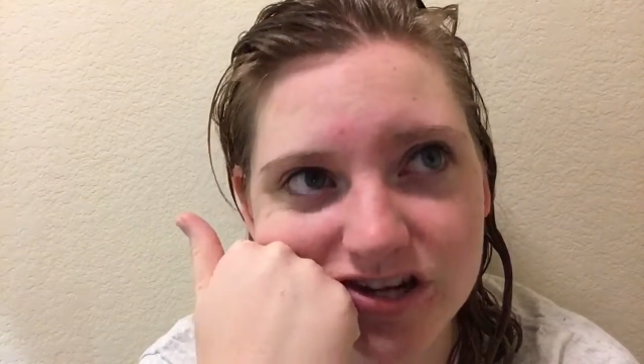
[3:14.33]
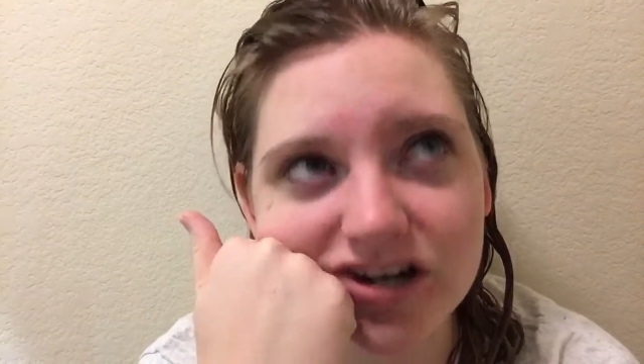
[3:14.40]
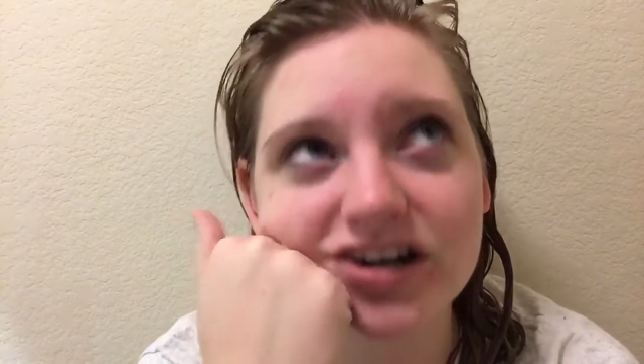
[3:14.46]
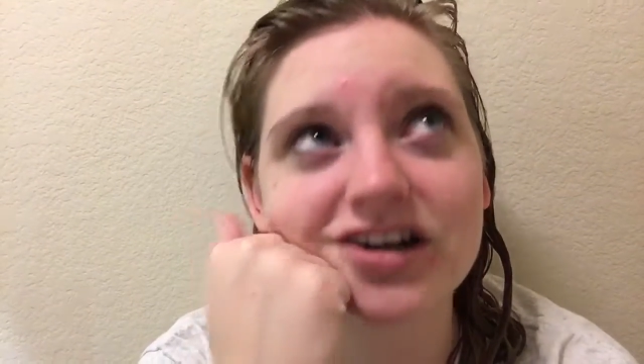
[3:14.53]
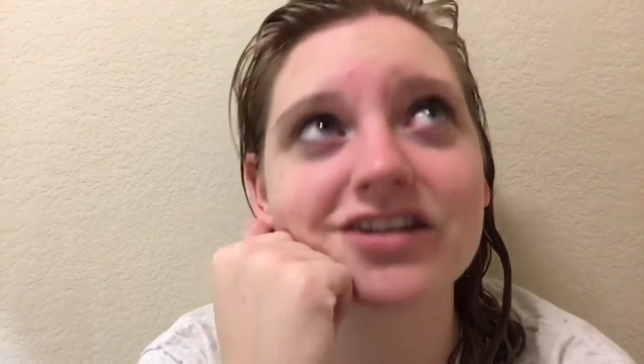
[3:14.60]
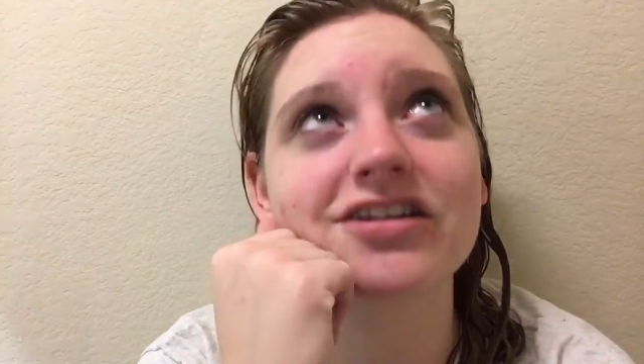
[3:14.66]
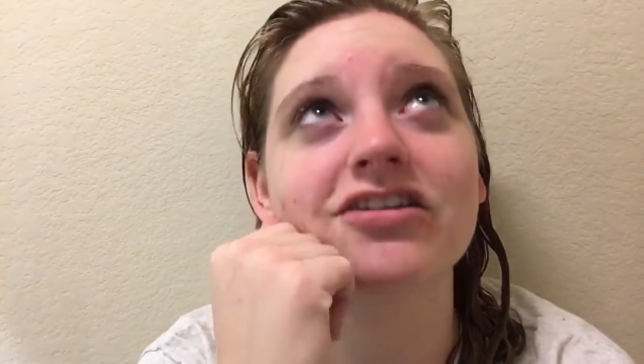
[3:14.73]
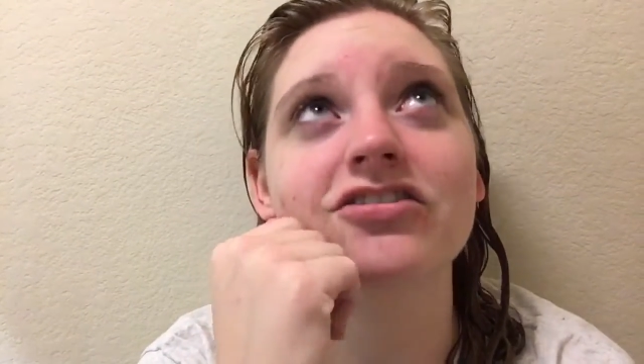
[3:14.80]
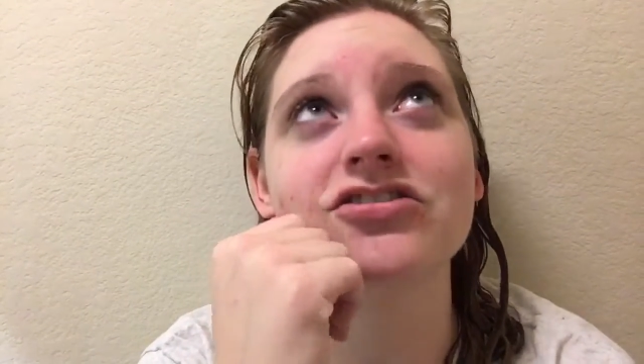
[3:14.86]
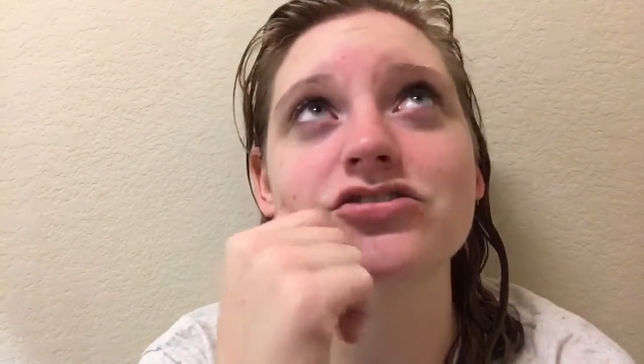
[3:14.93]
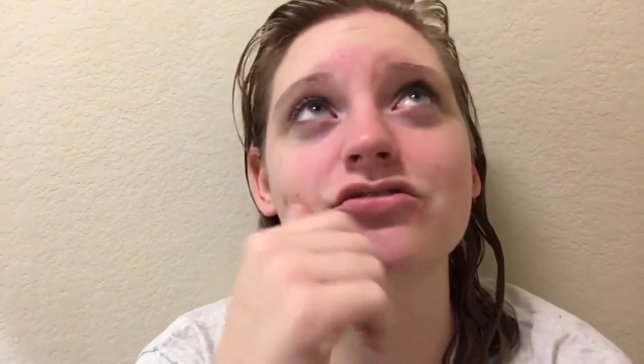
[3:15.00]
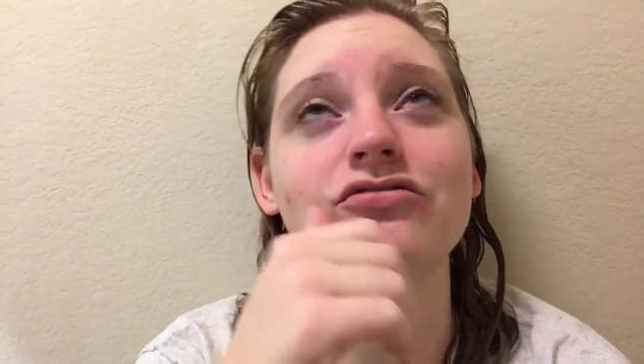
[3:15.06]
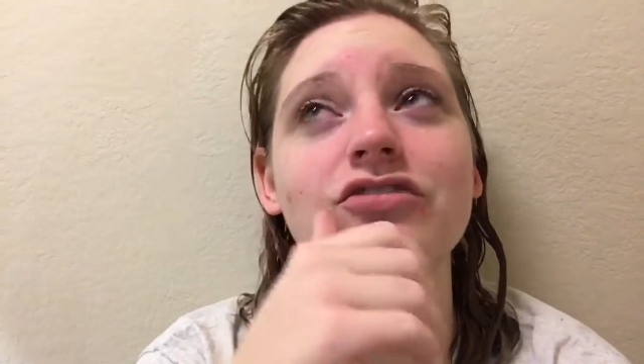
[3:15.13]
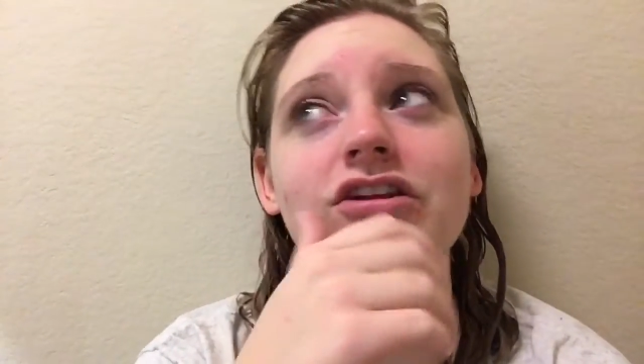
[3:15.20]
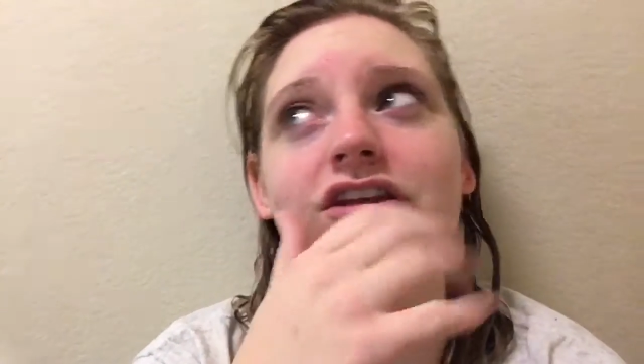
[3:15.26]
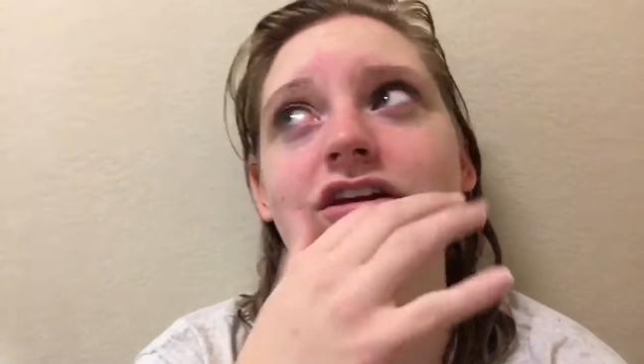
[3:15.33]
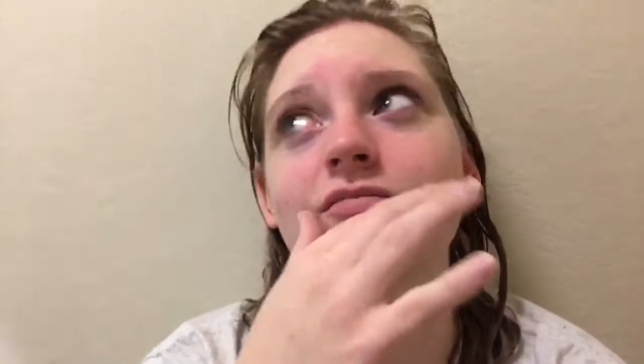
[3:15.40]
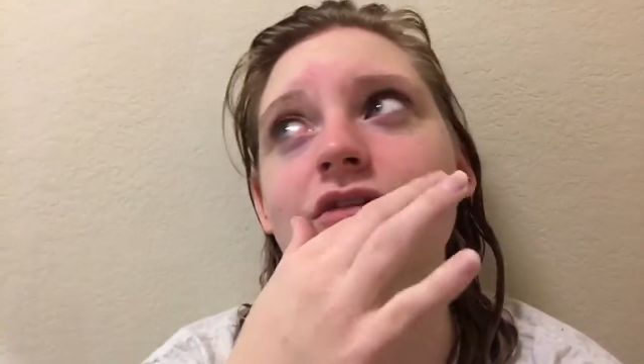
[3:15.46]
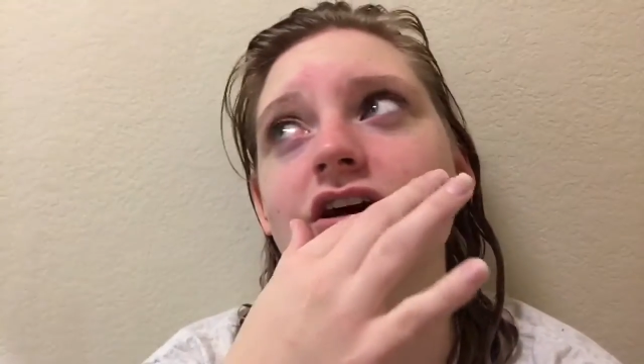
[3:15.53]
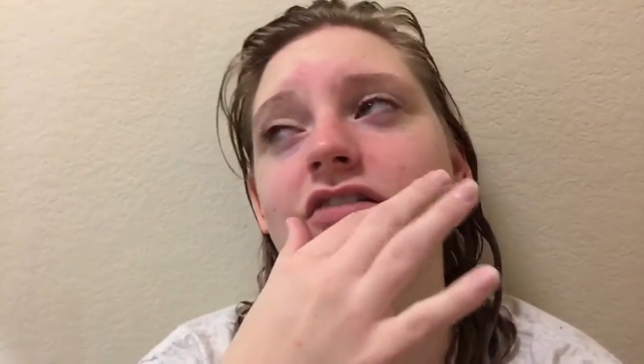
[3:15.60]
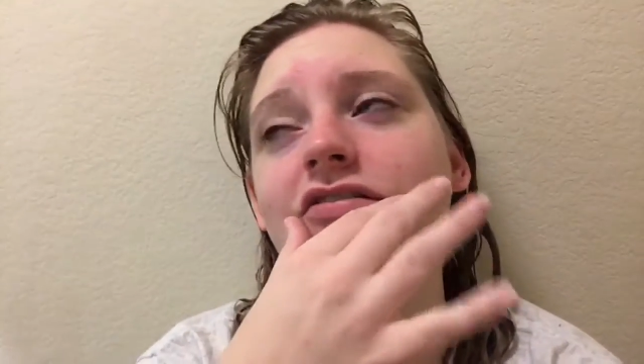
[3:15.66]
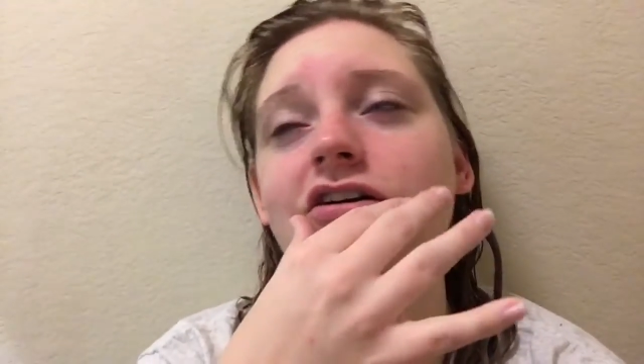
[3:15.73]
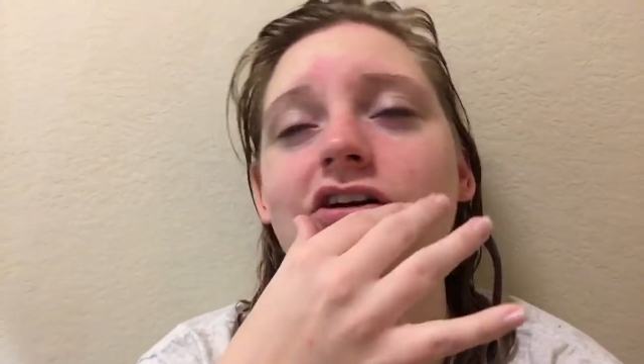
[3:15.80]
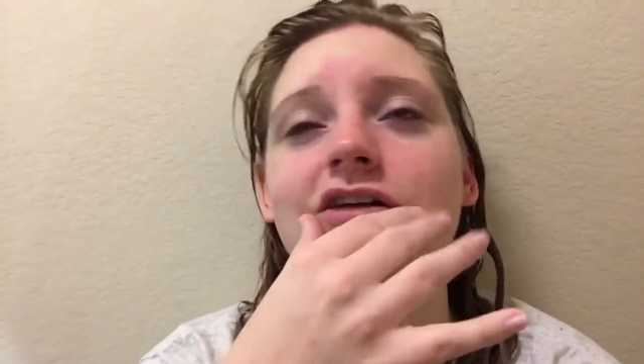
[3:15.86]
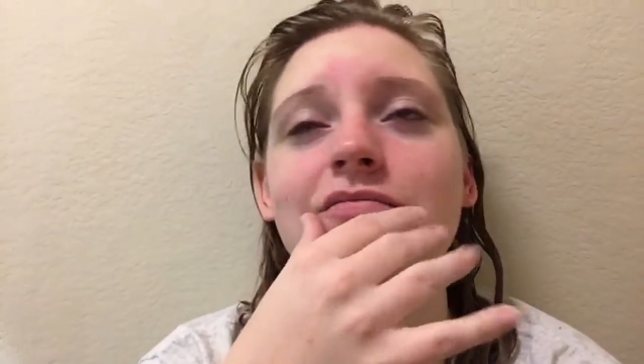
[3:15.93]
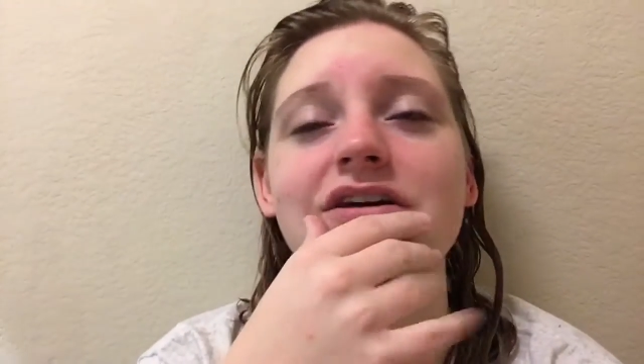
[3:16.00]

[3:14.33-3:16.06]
And I also feel like I'm kind of talking